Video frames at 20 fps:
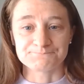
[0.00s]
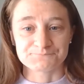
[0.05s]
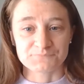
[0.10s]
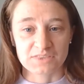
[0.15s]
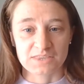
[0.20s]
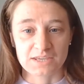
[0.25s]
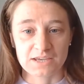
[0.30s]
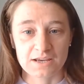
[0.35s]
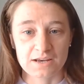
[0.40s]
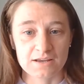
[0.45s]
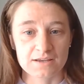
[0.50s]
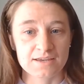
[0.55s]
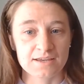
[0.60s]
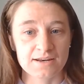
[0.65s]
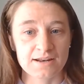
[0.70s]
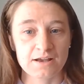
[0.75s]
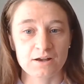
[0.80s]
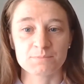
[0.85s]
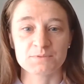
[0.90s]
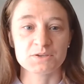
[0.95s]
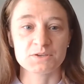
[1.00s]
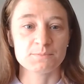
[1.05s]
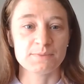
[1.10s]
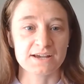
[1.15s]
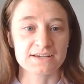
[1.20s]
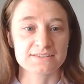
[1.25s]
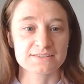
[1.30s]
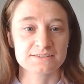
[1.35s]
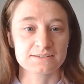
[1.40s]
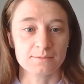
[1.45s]
They can help you
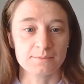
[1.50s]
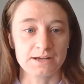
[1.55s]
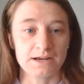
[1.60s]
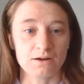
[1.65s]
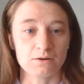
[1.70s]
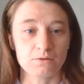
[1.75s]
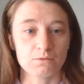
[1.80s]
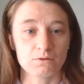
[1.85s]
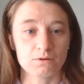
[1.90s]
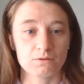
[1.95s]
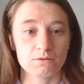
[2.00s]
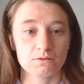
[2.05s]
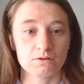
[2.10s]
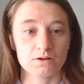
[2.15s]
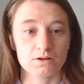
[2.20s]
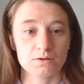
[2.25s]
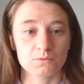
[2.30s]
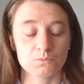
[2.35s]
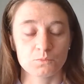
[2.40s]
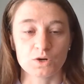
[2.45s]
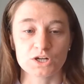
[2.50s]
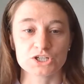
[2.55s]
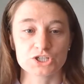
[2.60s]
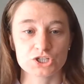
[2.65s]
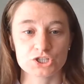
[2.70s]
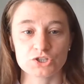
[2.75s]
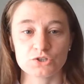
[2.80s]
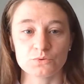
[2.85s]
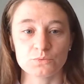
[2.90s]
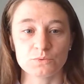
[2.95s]
best about what
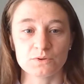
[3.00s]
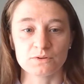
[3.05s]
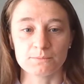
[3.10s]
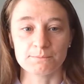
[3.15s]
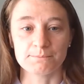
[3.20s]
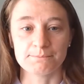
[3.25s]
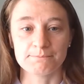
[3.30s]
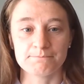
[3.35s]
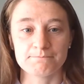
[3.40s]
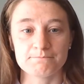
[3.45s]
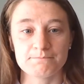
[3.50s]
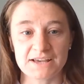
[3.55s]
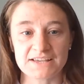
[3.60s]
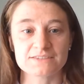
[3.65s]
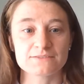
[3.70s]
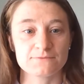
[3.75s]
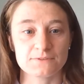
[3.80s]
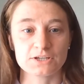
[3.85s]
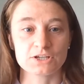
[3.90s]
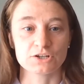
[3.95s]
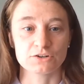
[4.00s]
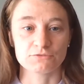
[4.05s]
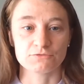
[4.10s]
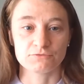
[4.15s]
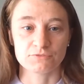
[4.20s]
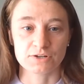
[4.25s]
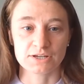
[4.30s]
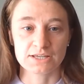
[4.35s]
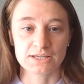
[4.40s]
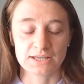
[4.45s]
shoe will best fit your
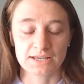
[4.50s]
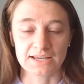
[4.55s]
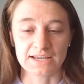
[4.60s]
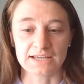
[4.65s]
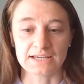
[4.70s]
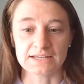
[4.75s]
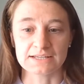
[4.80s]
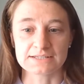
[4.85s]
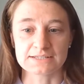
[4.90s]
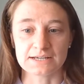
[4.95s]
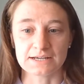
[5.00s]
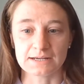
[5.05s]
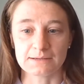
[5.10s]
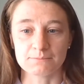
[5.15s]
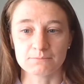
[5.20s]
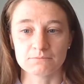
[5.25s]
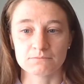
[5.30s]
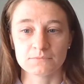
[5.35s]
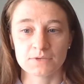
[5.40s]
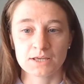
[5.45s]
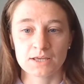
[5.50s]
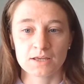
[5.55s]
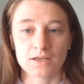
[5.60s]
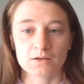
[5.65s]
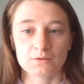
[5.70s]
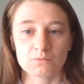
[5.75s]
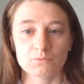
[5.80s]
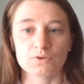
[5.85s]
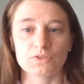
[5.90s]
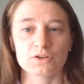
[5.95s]
foot and
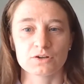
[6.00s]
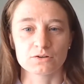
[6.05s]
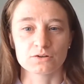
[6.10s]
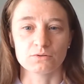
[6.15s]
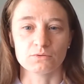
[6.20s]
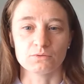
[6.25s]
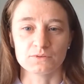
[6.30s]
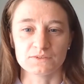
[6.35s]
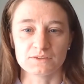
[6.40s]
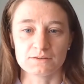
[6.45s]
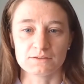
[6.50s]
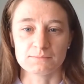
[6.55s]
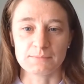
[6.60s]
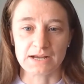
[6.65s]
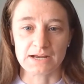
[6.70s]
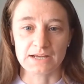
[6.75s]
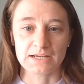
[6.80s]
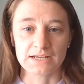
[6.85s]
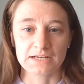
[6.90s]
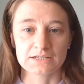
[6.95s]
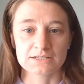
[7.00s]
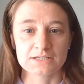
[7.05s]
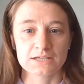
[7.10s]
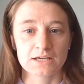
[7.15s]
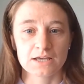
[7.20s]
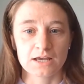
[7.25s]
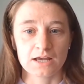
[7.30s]
with your goals in mind.